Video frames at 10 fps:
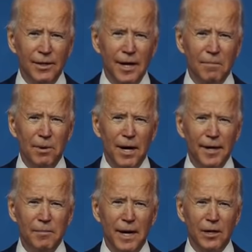They
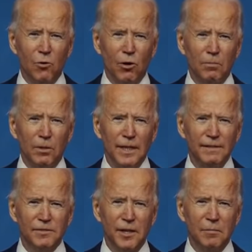embody my core
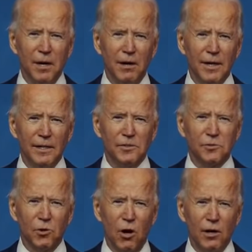beliefs that America is
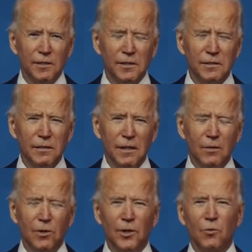strongest
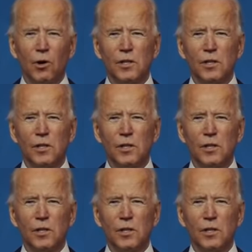when it